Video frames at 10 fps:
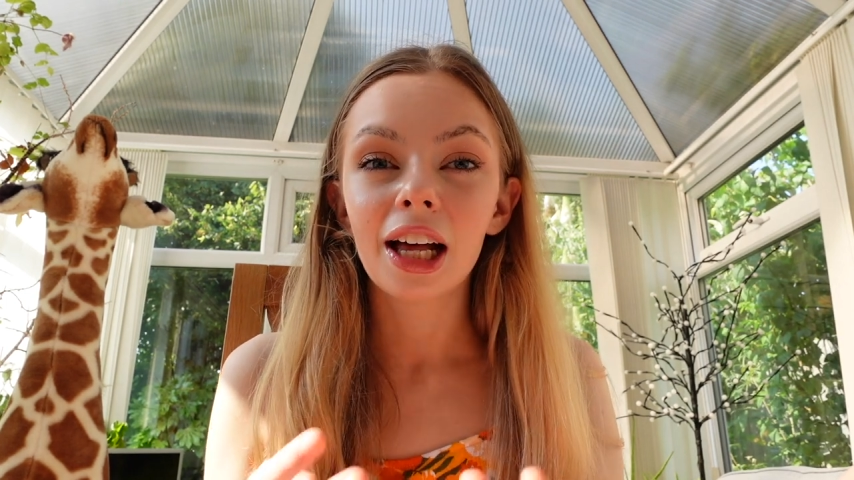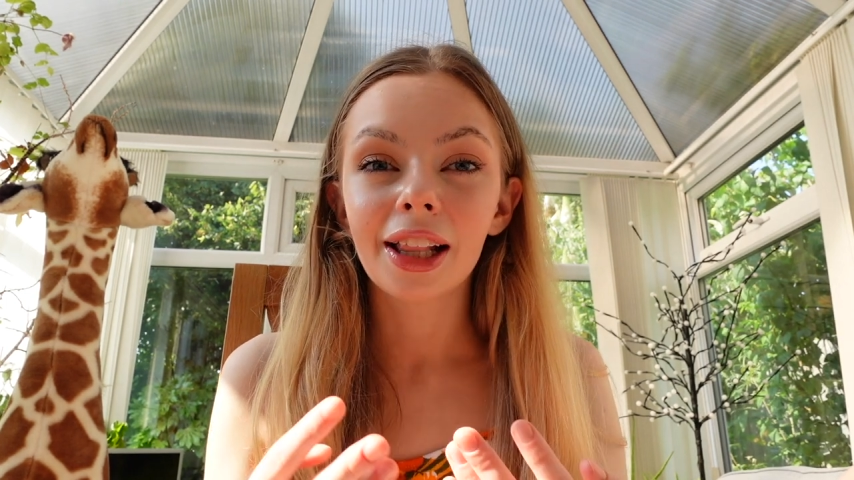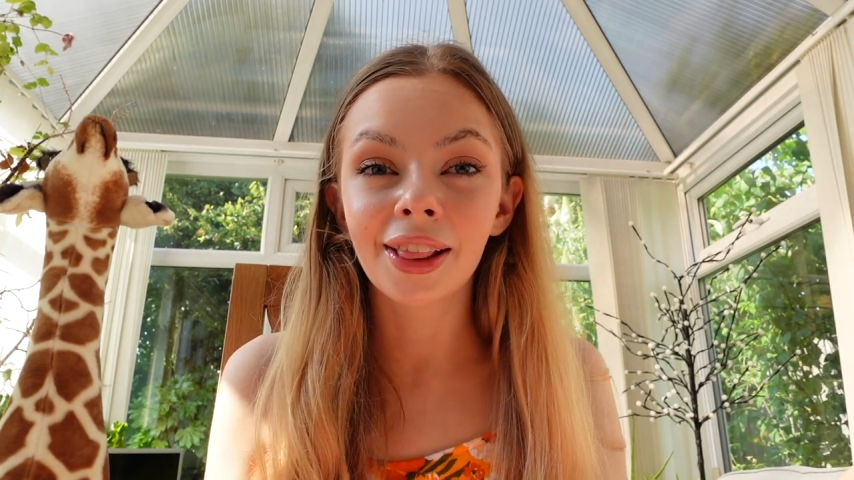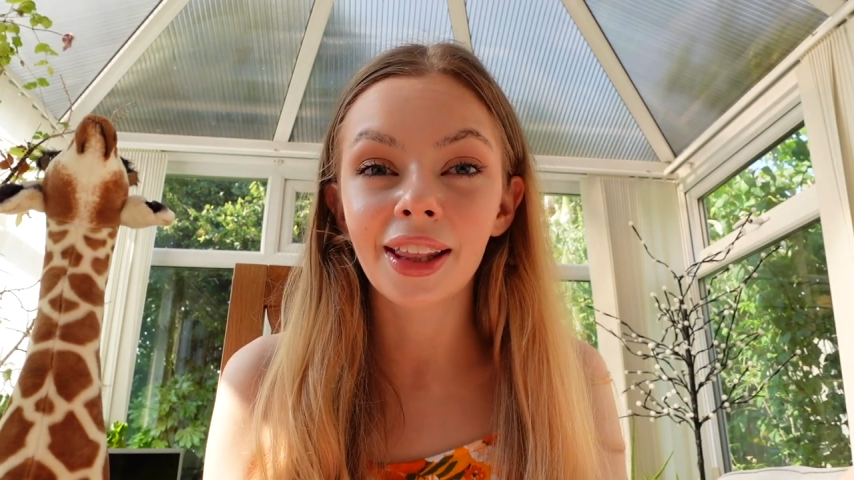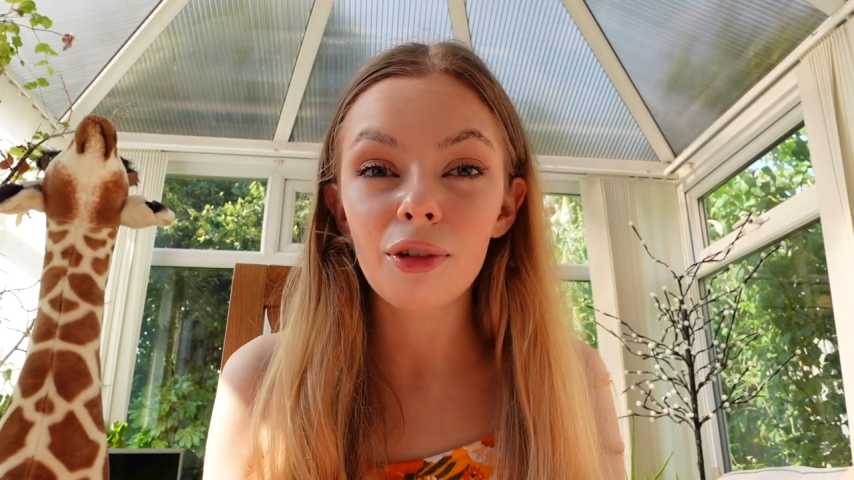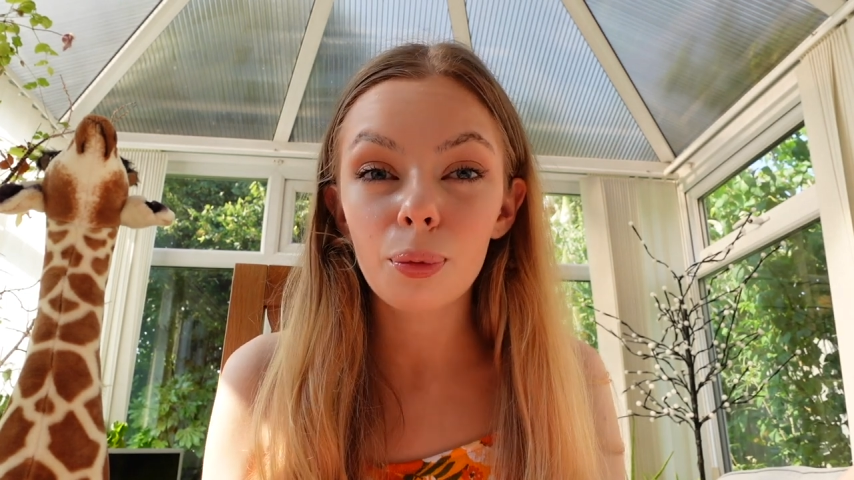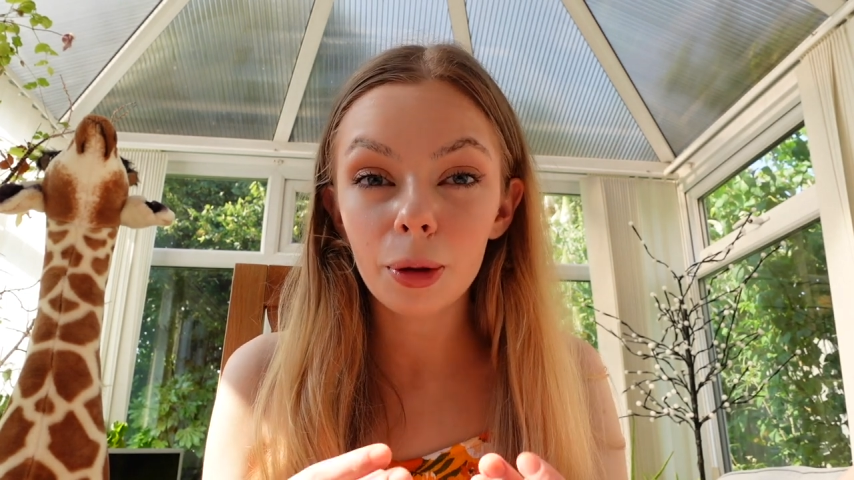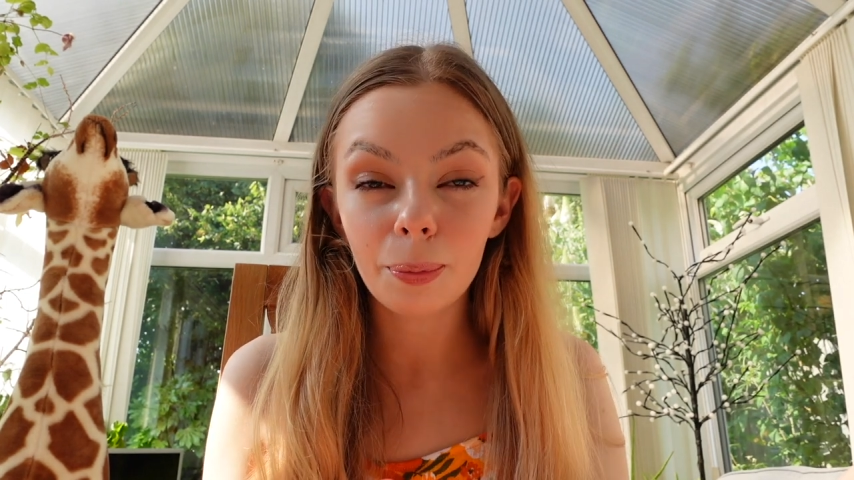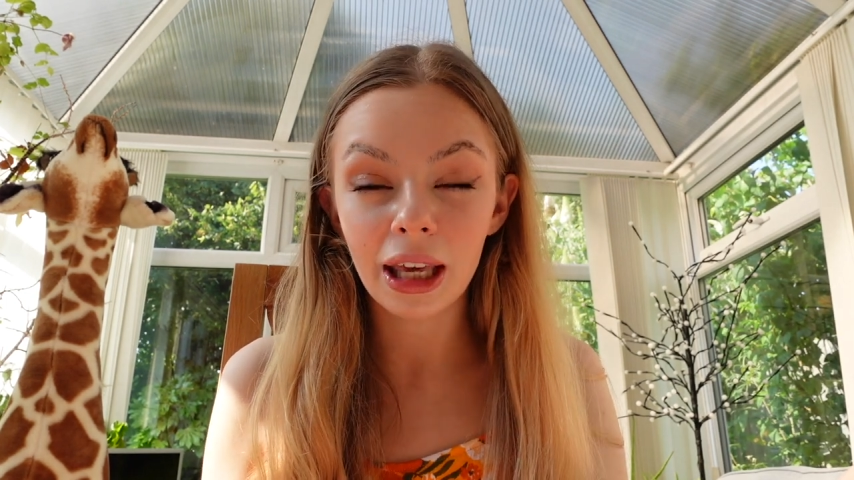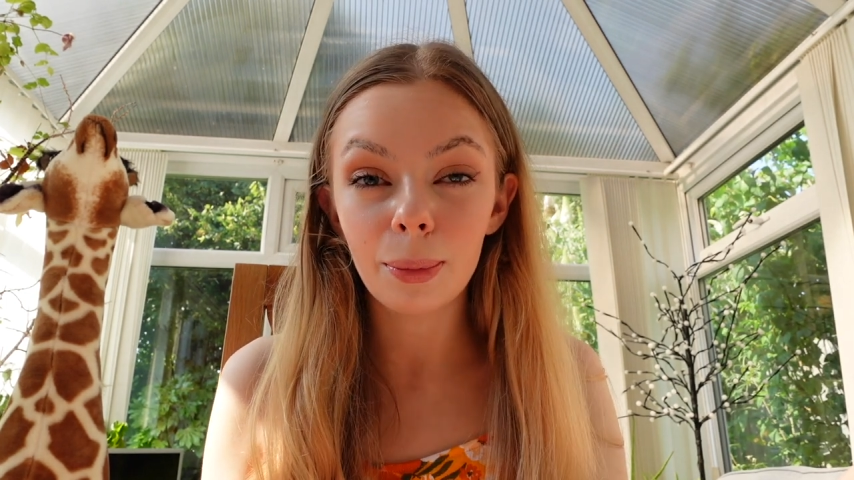Live
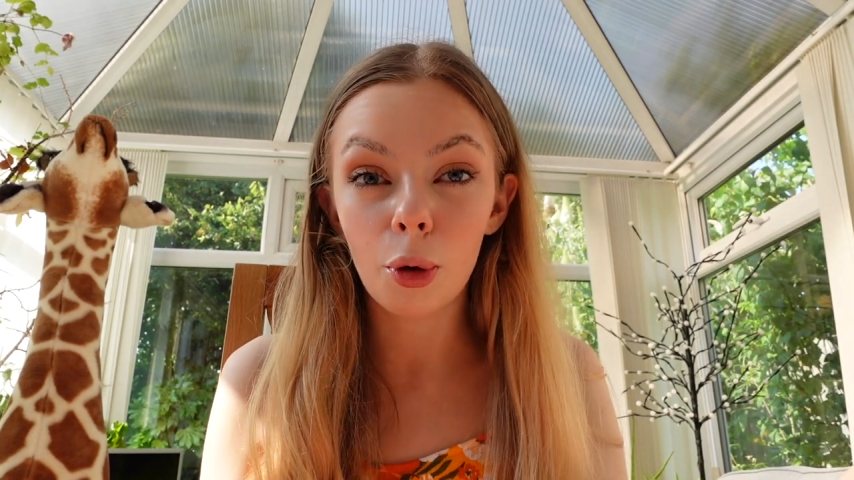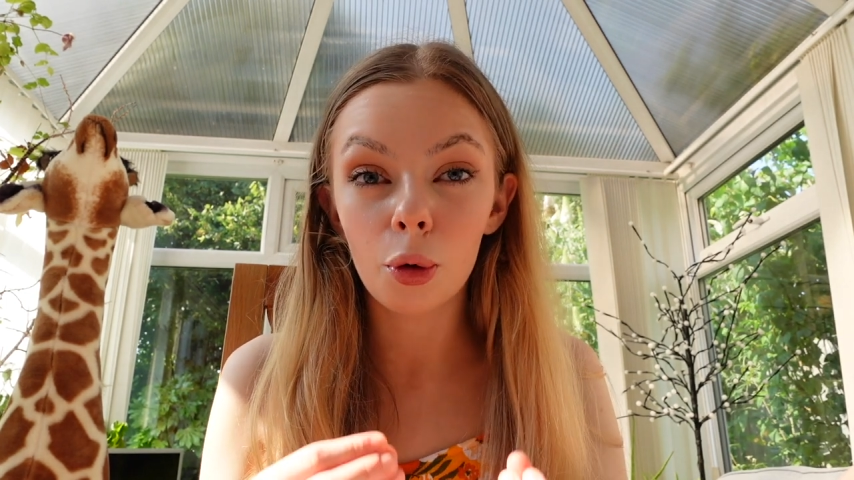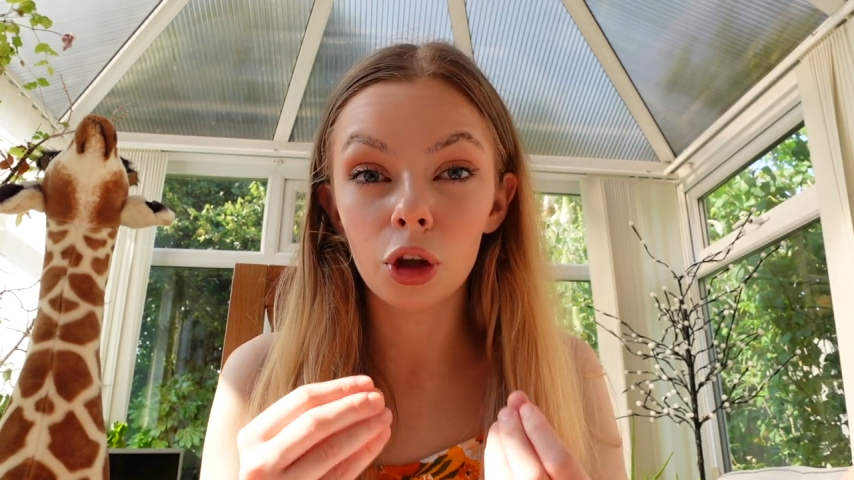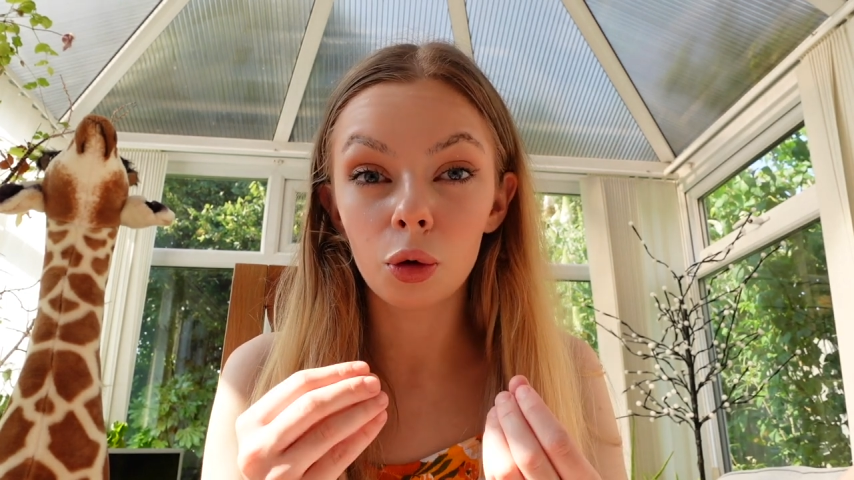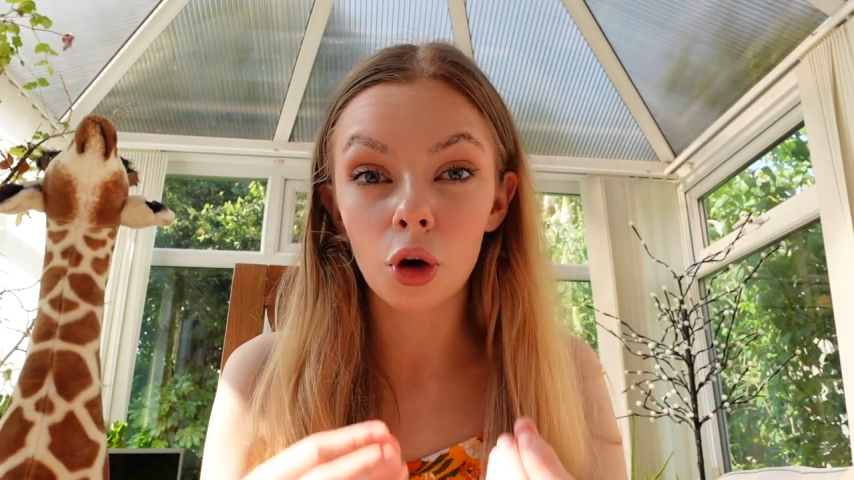with people you